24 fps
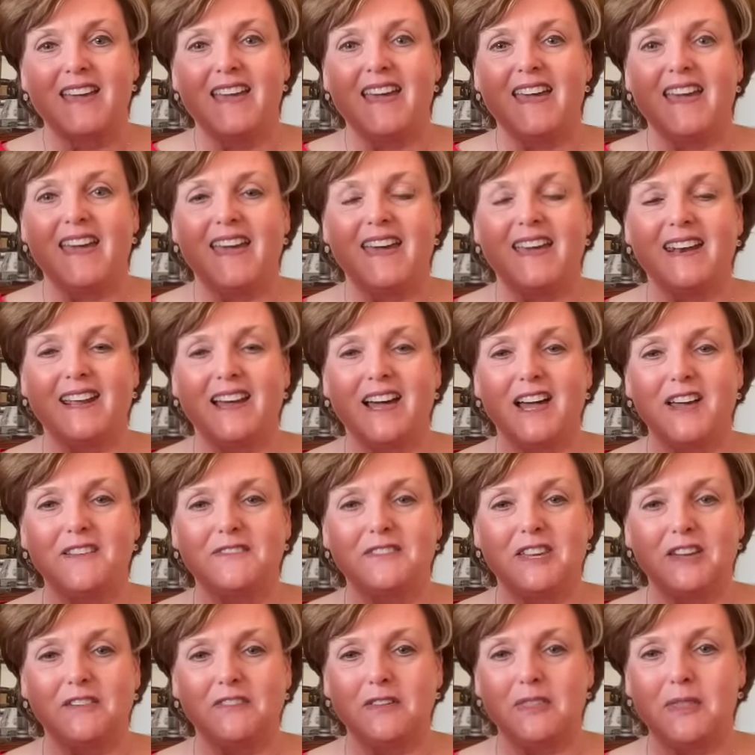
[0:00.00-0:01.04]
and I've
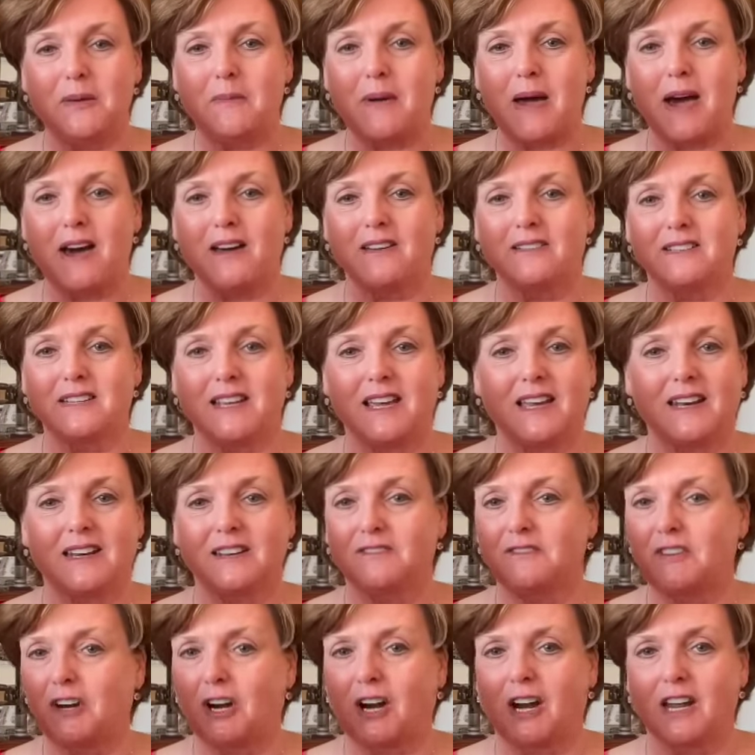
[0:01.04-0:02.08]
given them out at
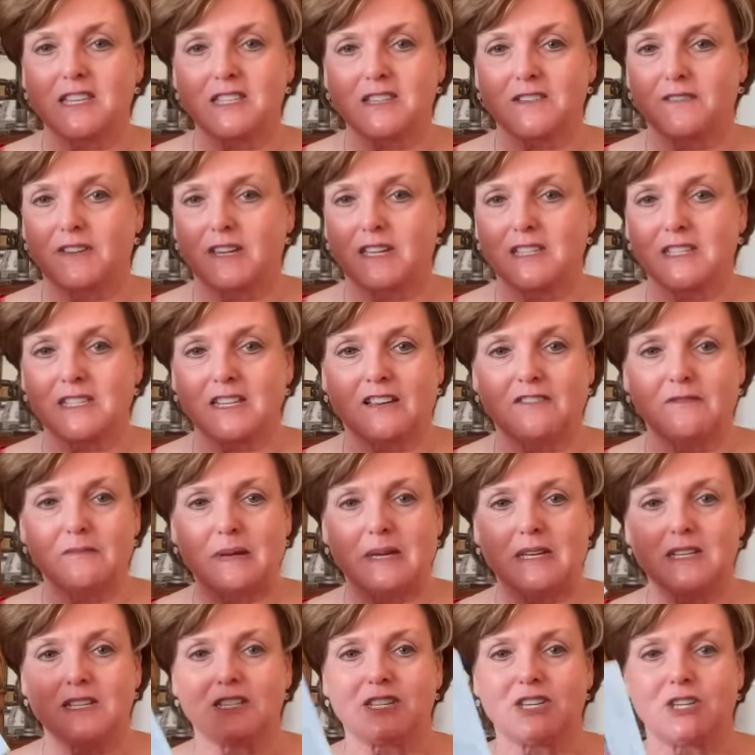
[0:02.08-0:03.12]
various events I've
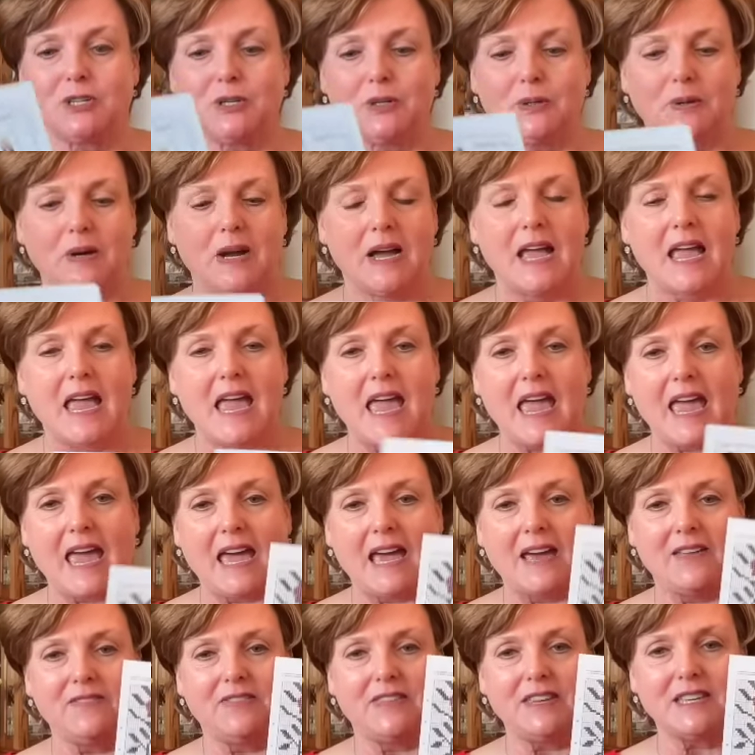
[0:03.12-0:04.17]
been to.
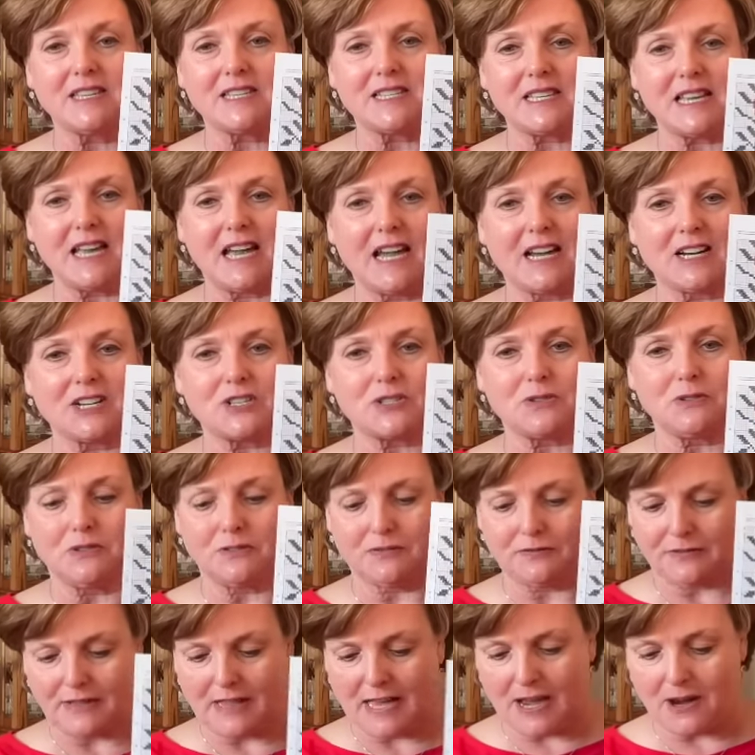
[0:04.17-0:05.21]
And this actual
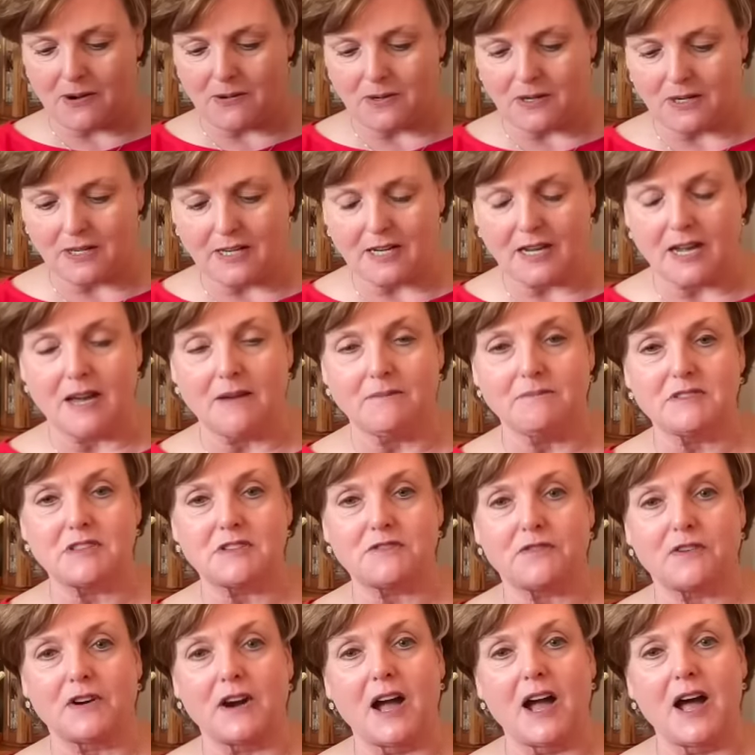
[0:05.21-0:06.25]
flower comes
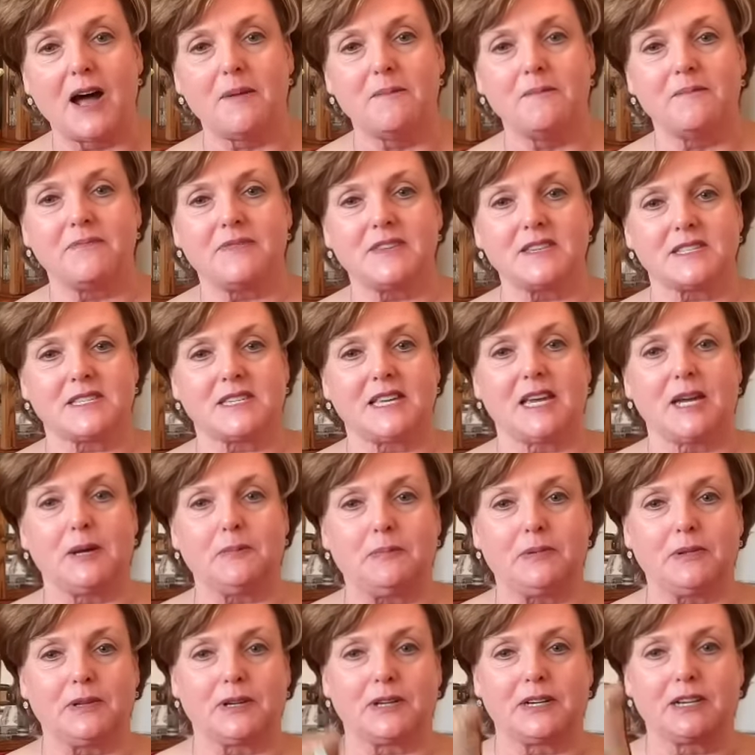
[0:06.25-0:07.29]
from the
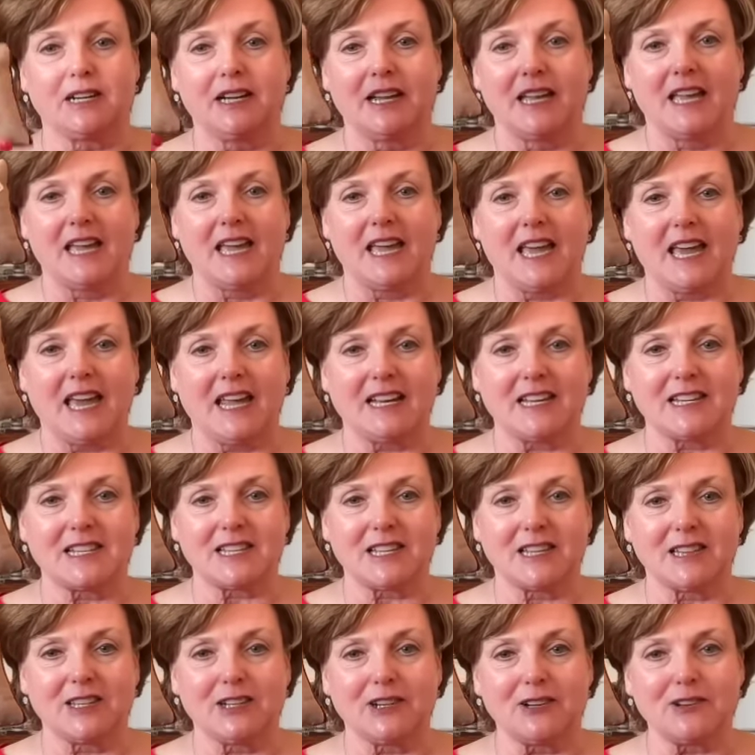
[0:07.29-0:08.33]
sampler, and it's a
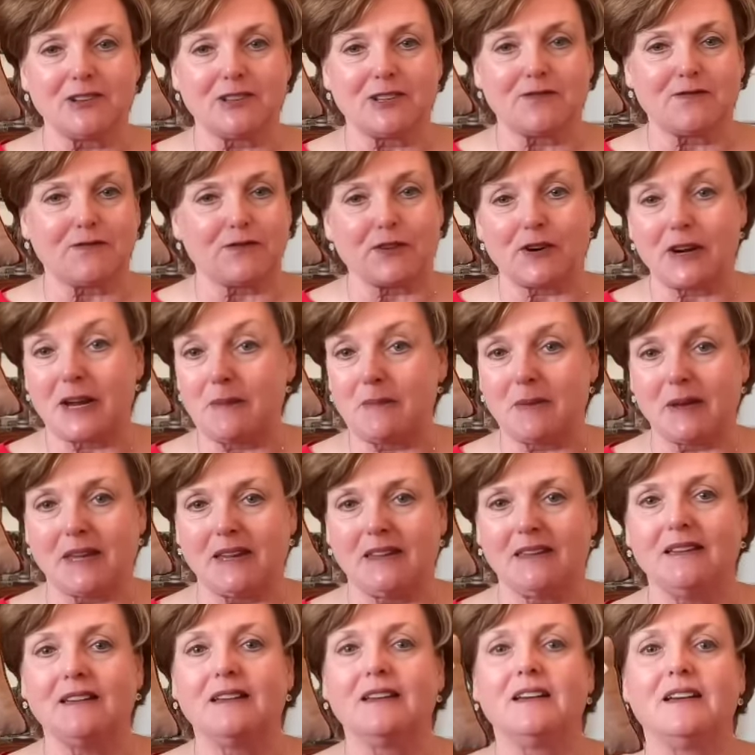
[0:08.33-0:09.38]
little
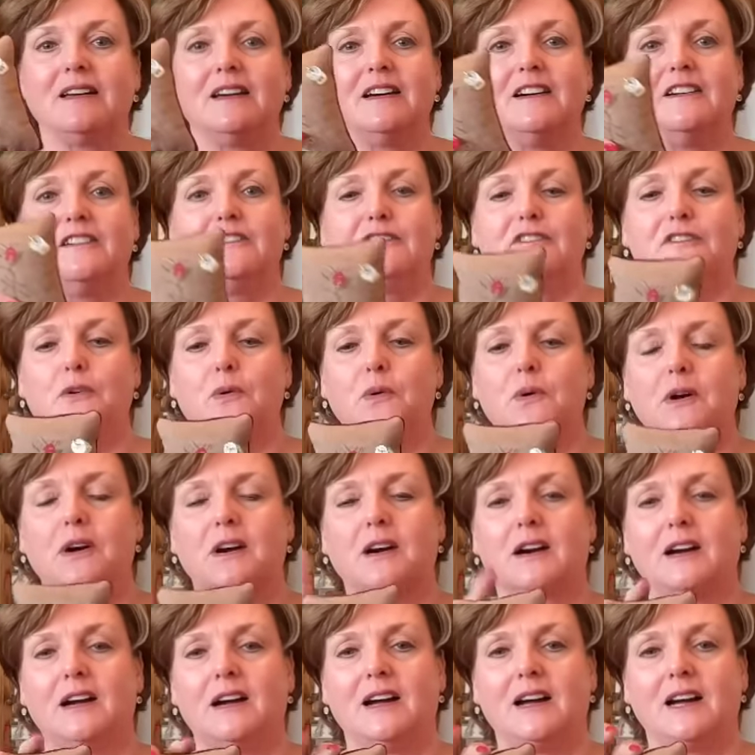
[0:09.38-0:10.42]
freebie
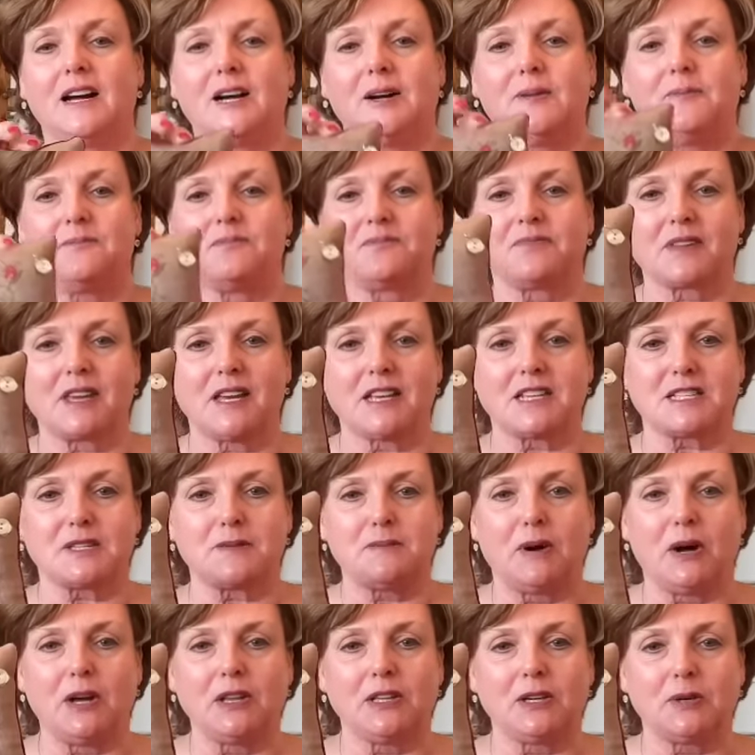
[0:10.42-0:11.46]
for a
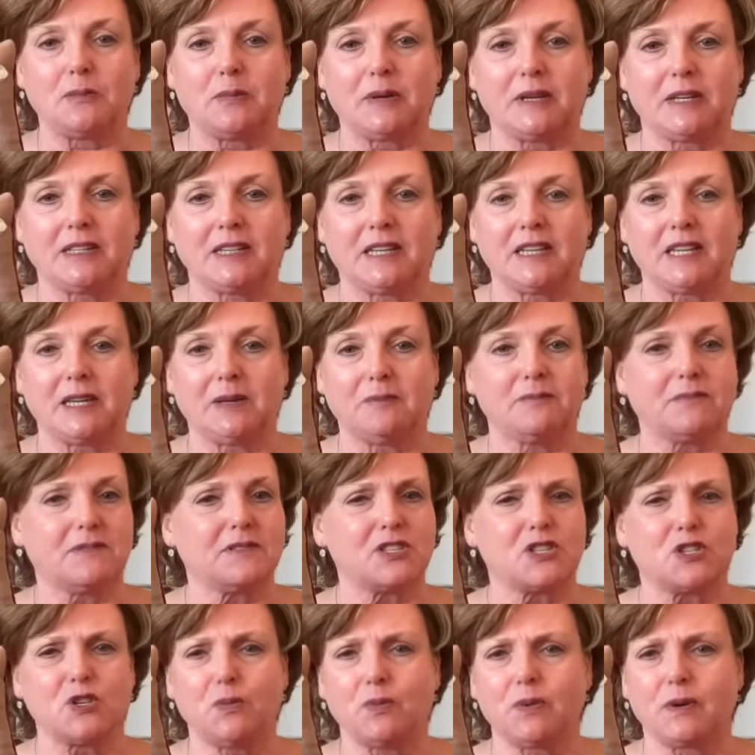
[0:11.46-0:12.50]
small little pin keep.
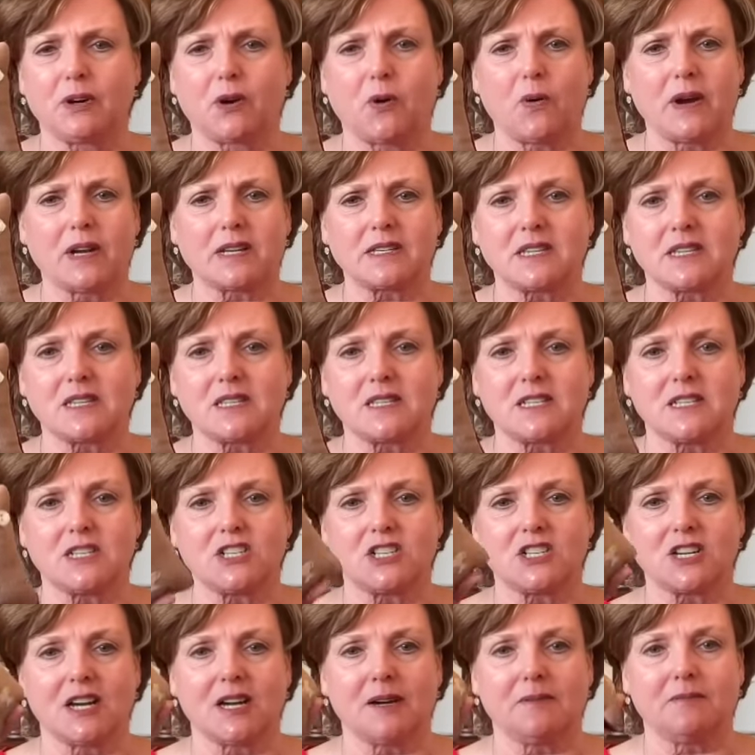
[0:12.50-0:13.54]
Super quick to stitch
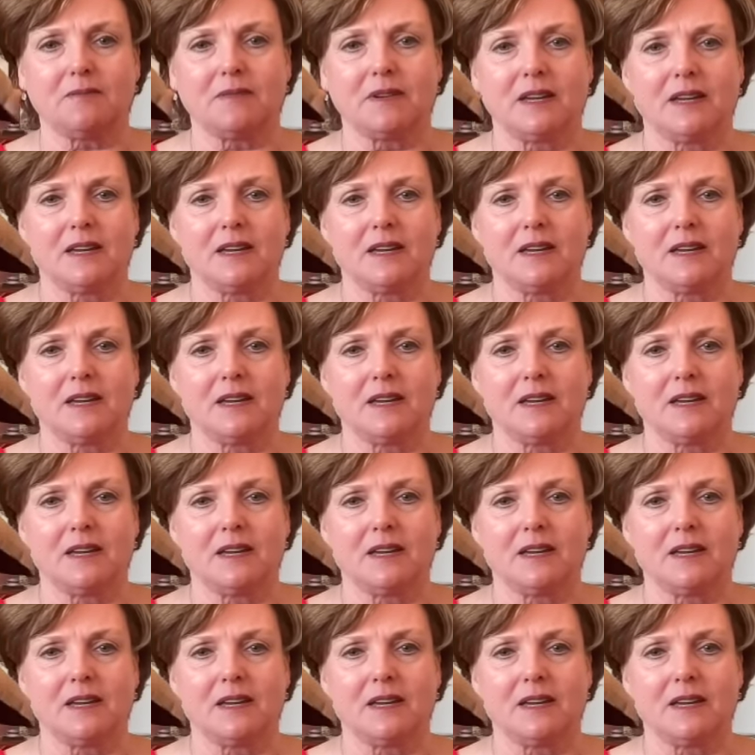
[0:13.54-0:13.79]
up,